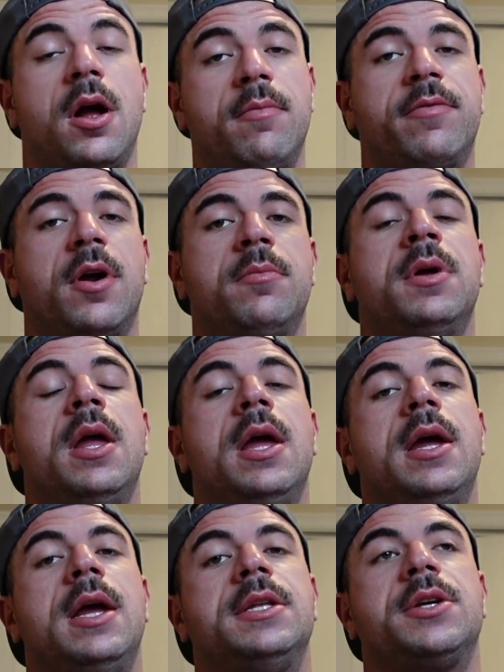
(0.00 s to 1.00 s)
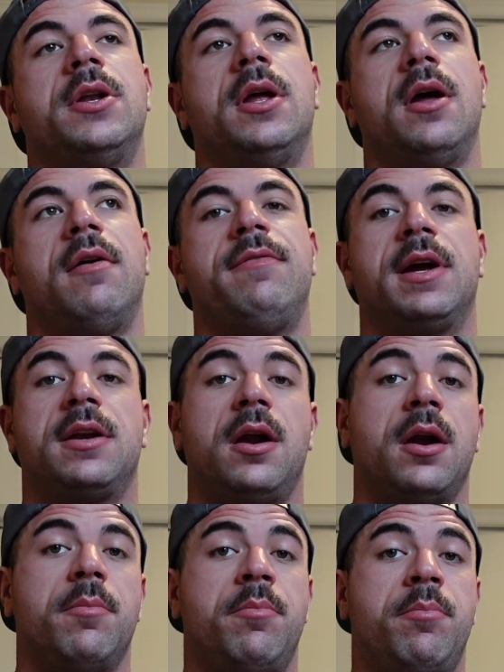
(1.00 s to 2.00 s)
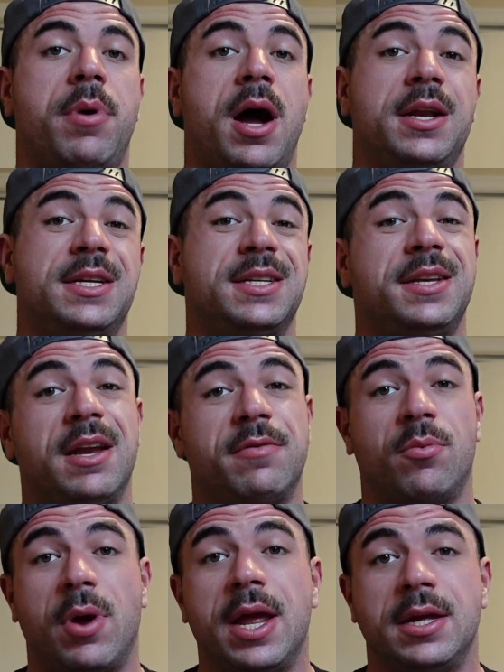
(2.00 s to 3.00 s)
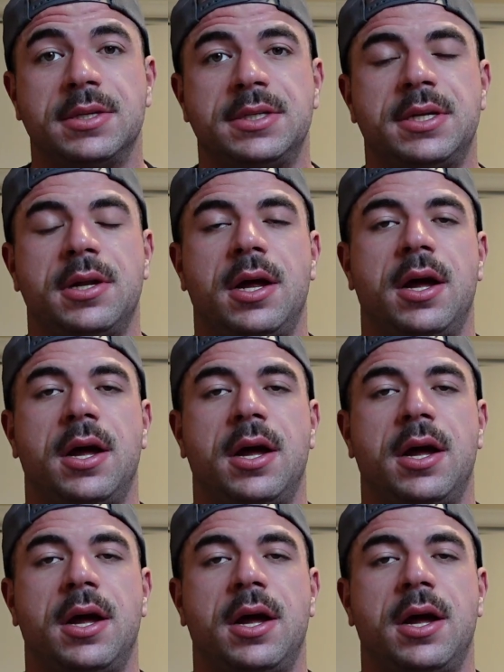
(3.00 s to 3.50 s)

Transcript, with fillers: come from it's going to affect our bodies in different ways.